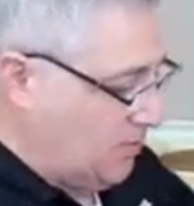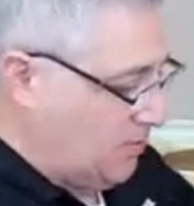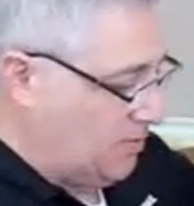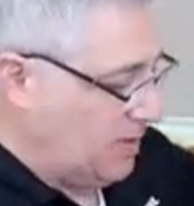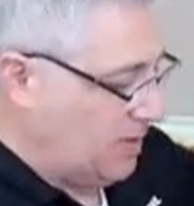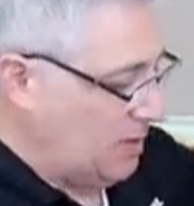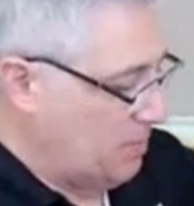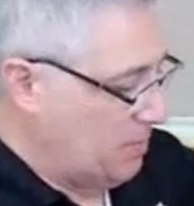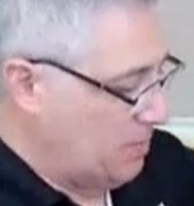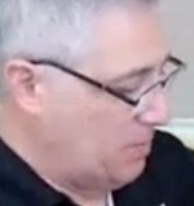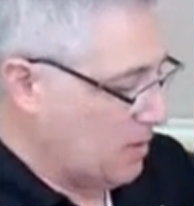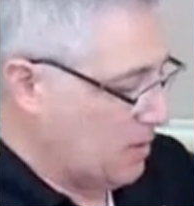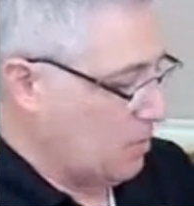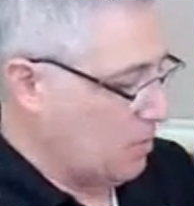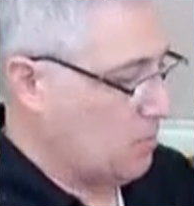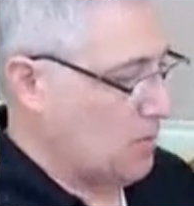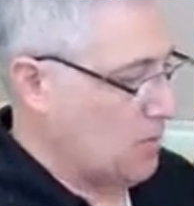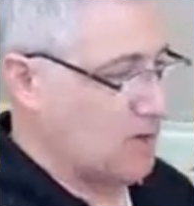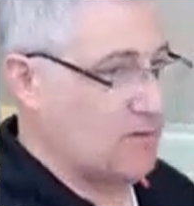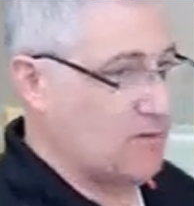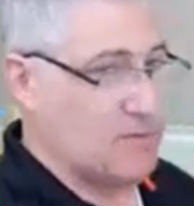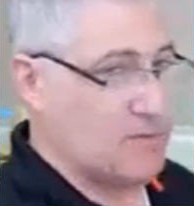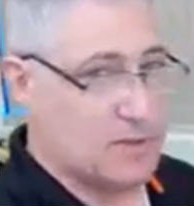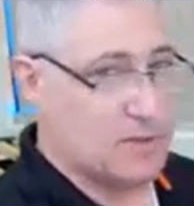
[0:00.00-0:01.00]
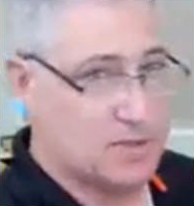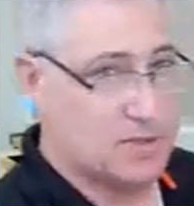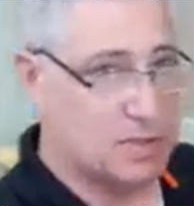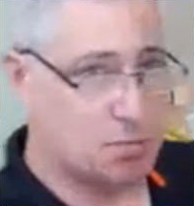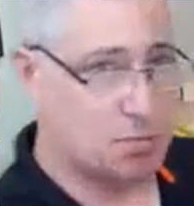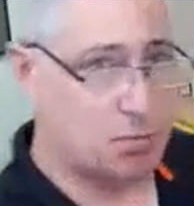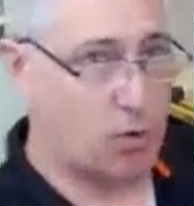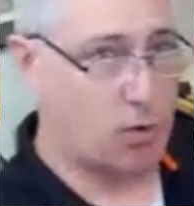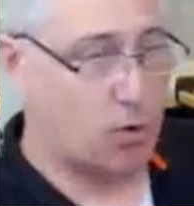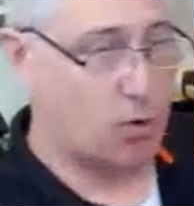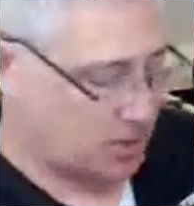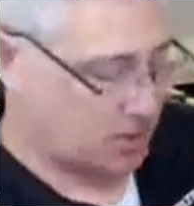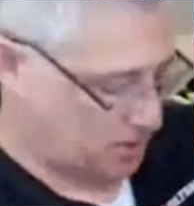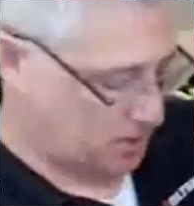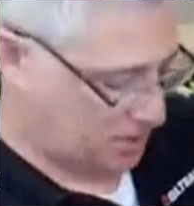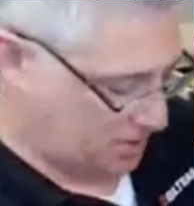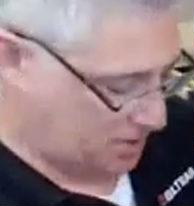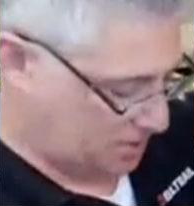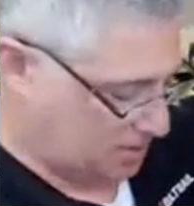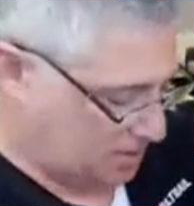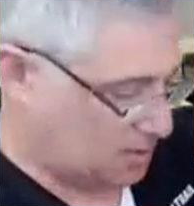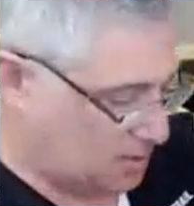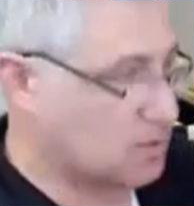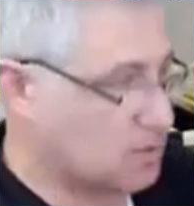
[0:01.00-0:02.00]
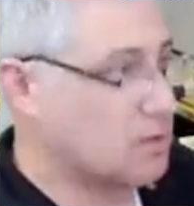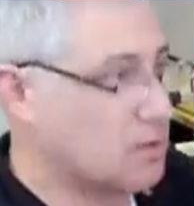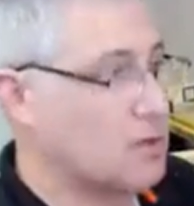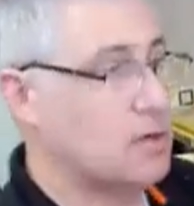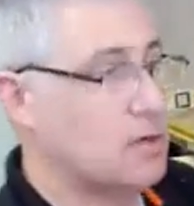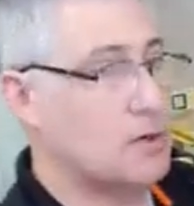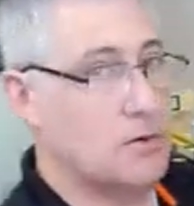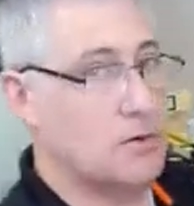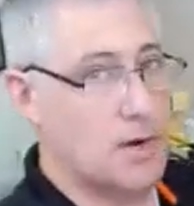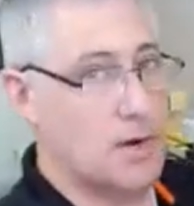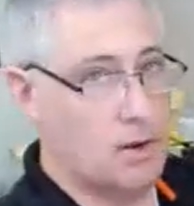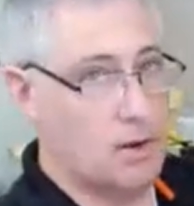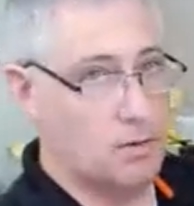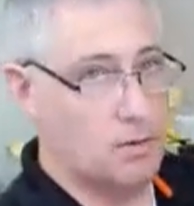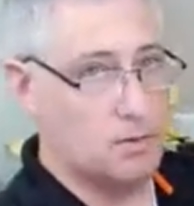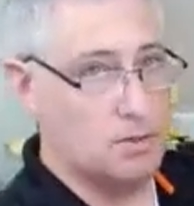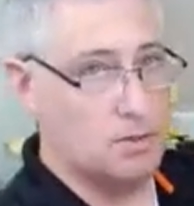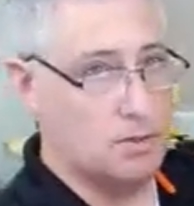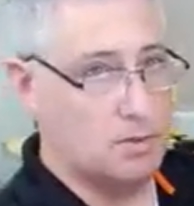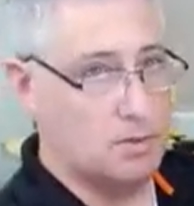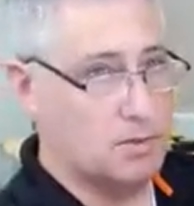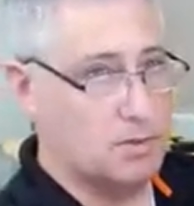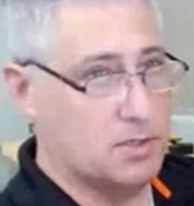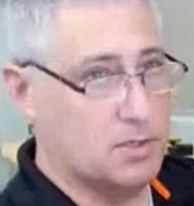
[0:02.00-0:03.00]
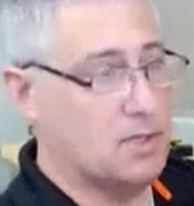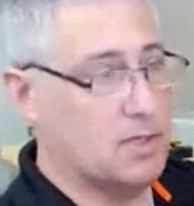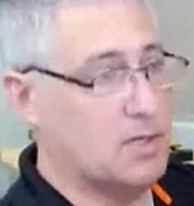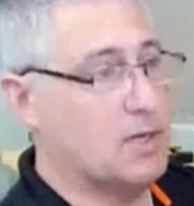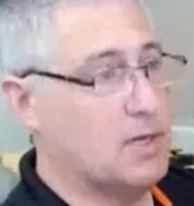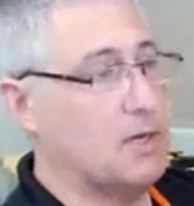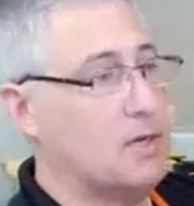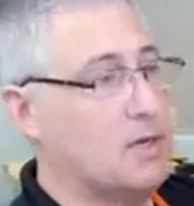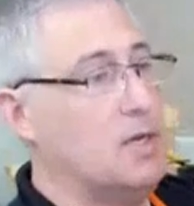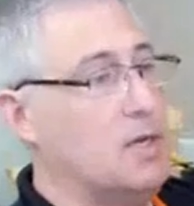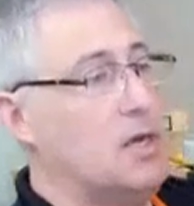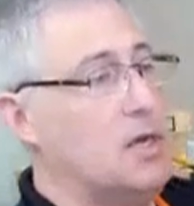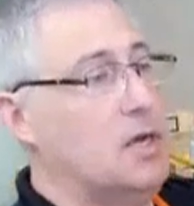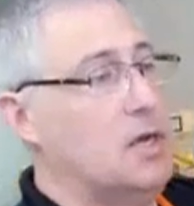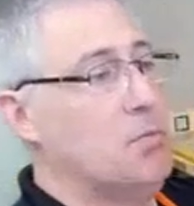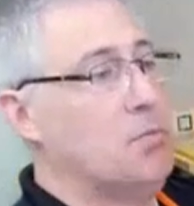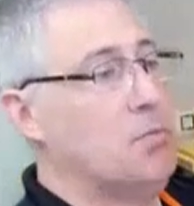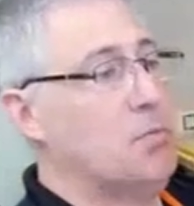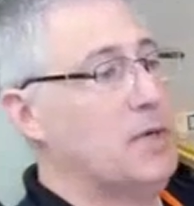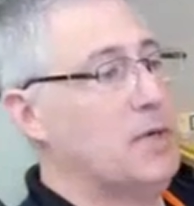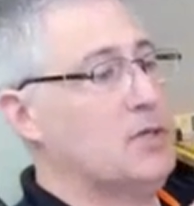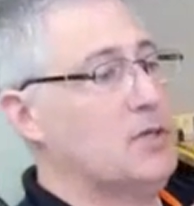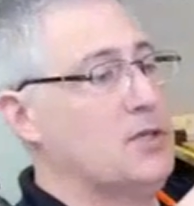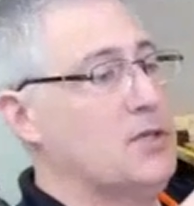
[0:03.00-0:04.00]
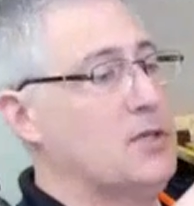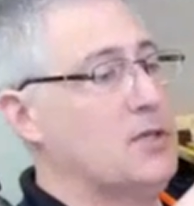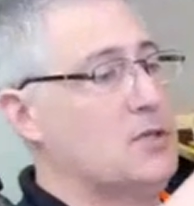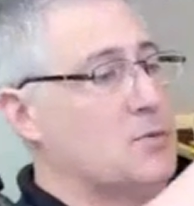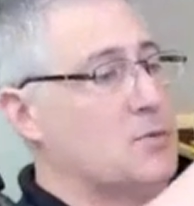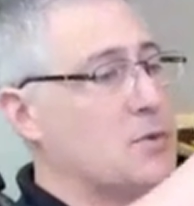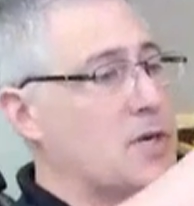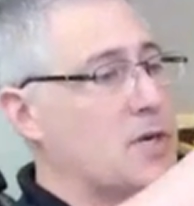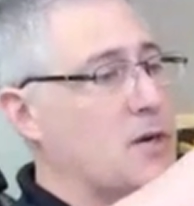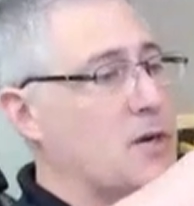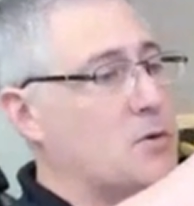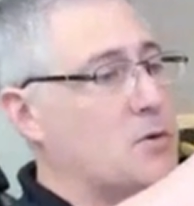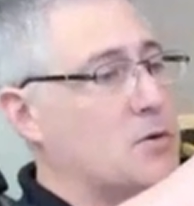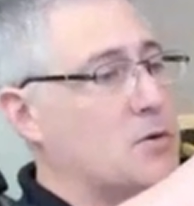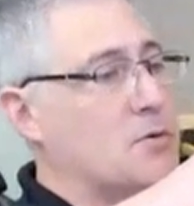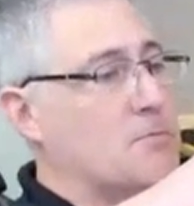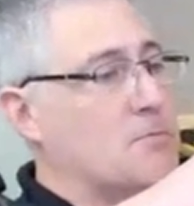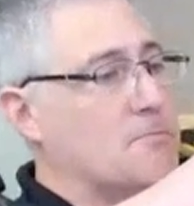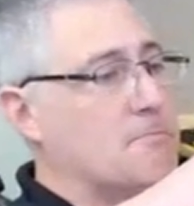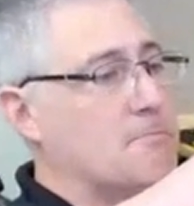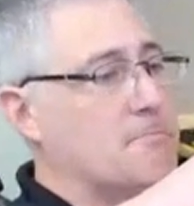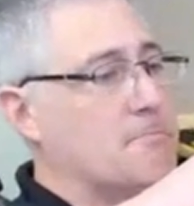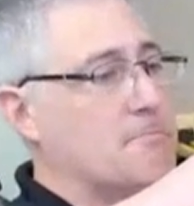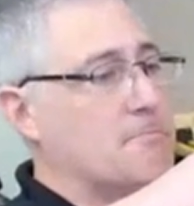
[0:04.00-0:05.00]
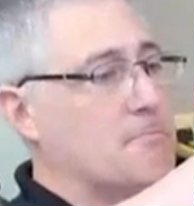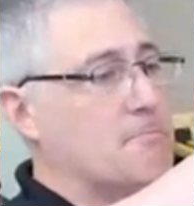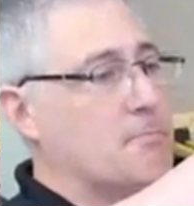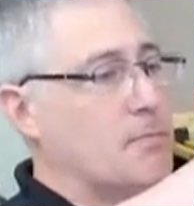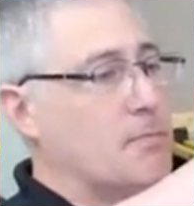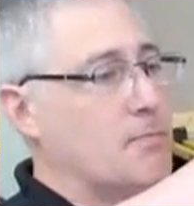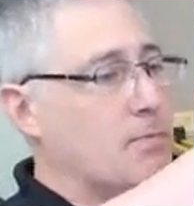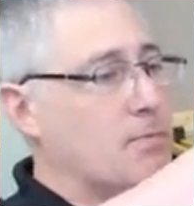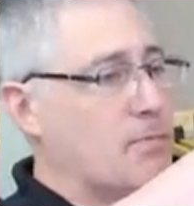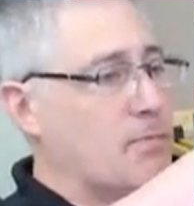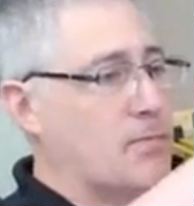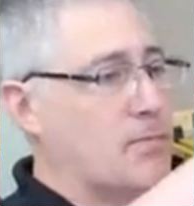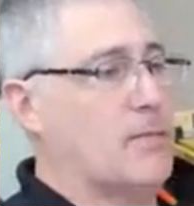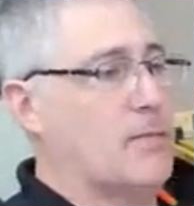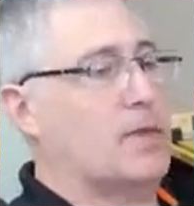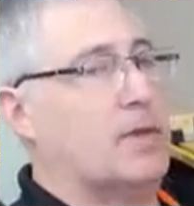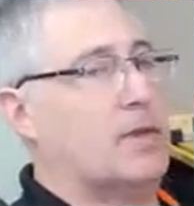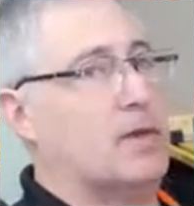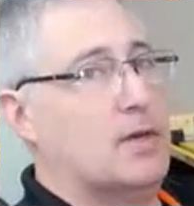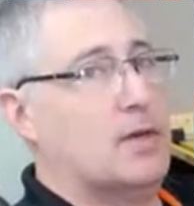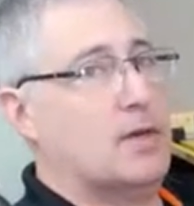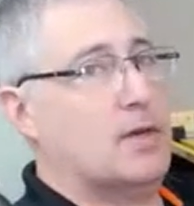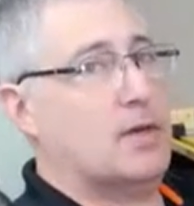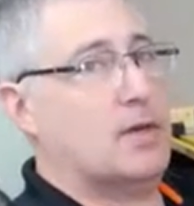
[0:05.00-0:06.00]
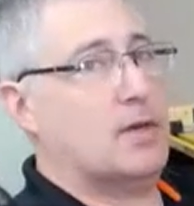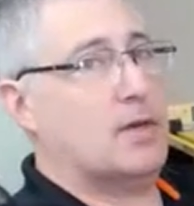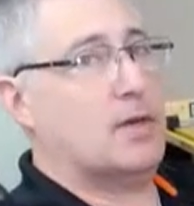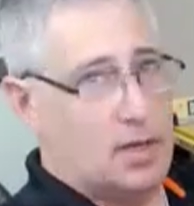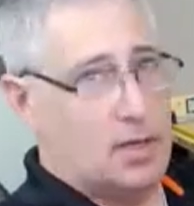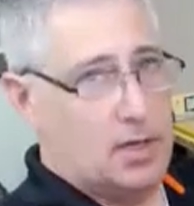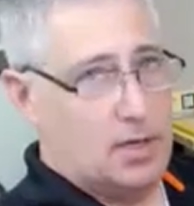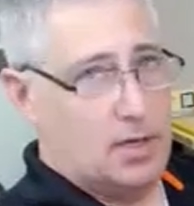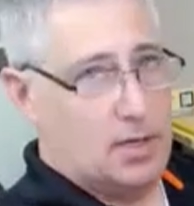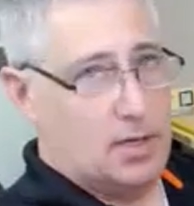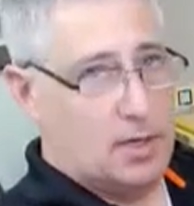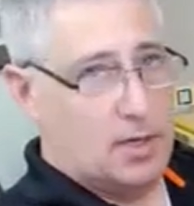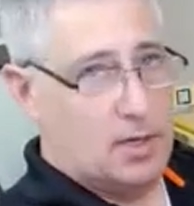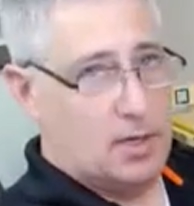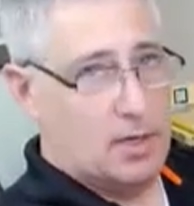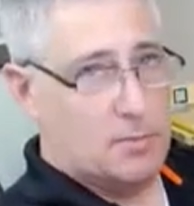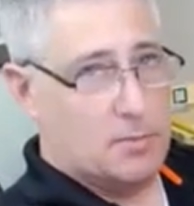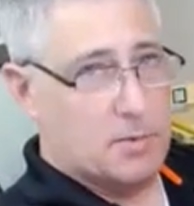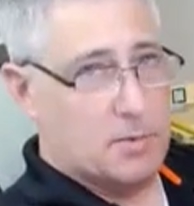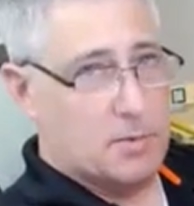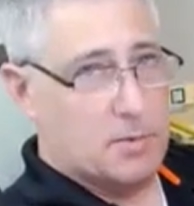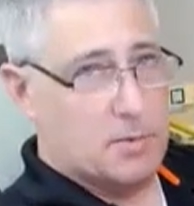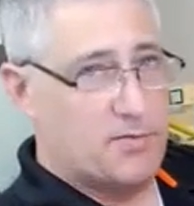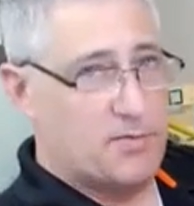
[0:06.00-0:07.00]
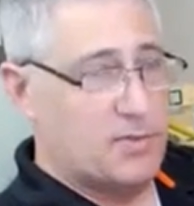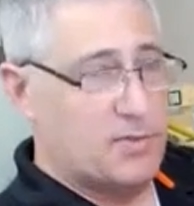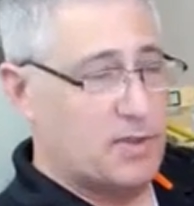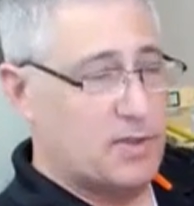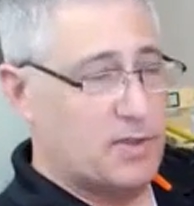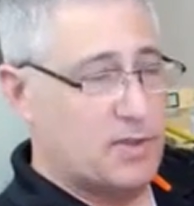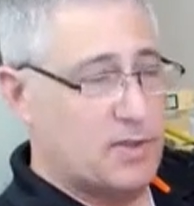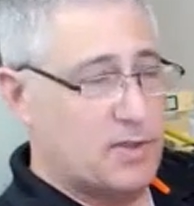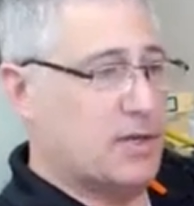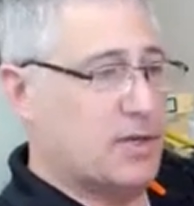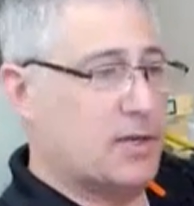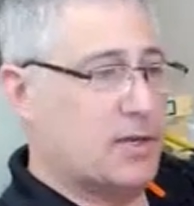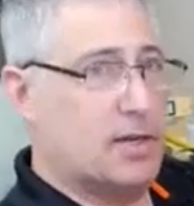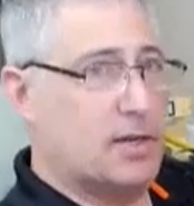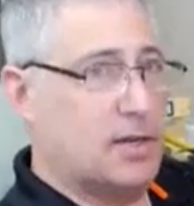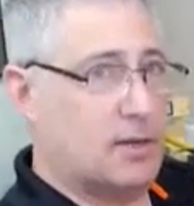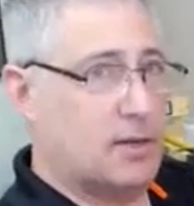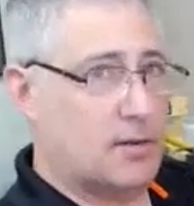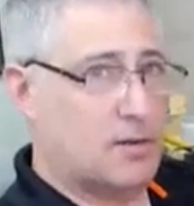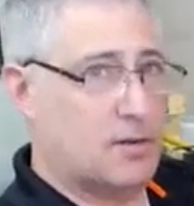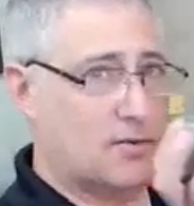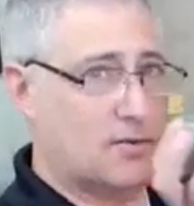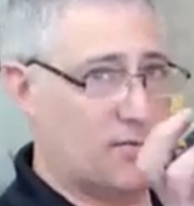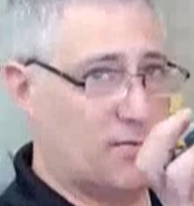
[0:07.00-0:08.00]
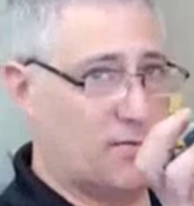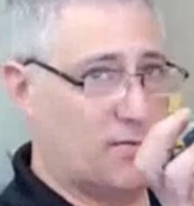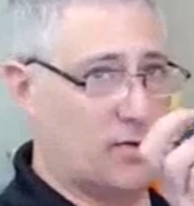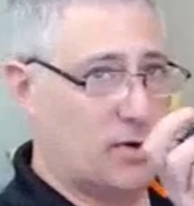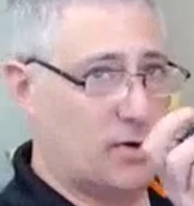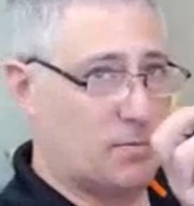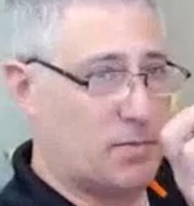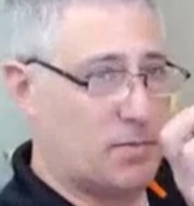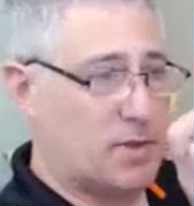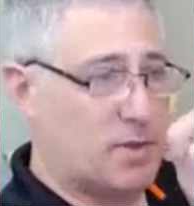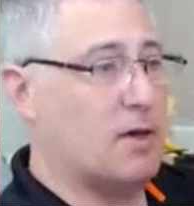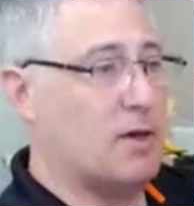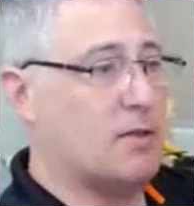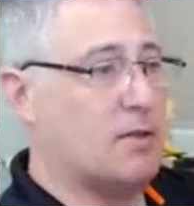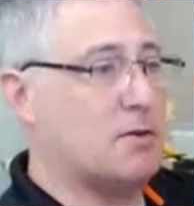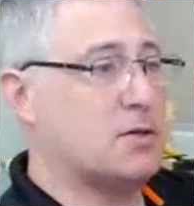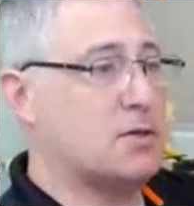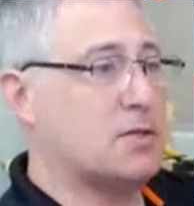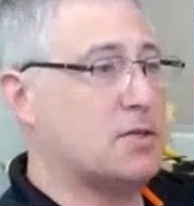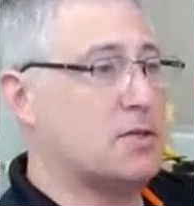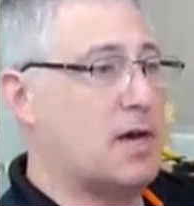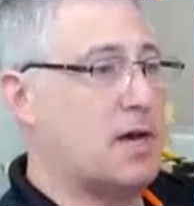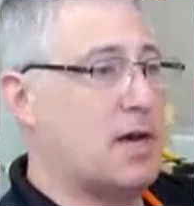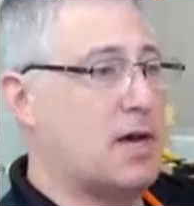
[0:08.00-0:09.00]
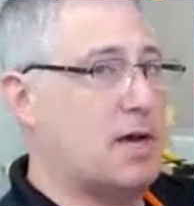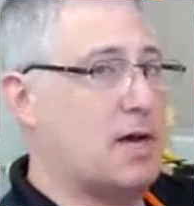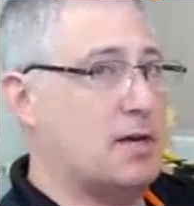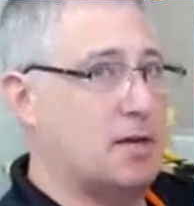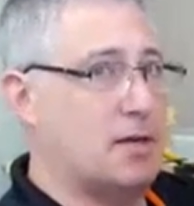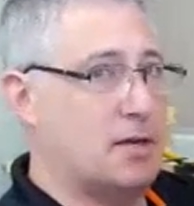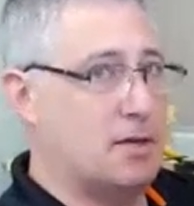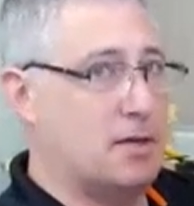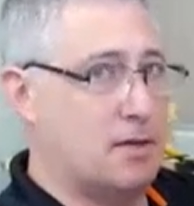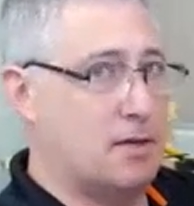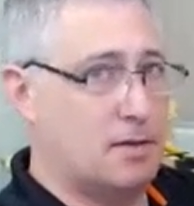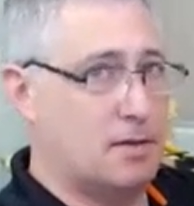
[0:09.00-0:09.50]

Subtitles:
flipping one of the supports around. So I'm just going to pinch this one out, and I'm going to flip it in from the other side.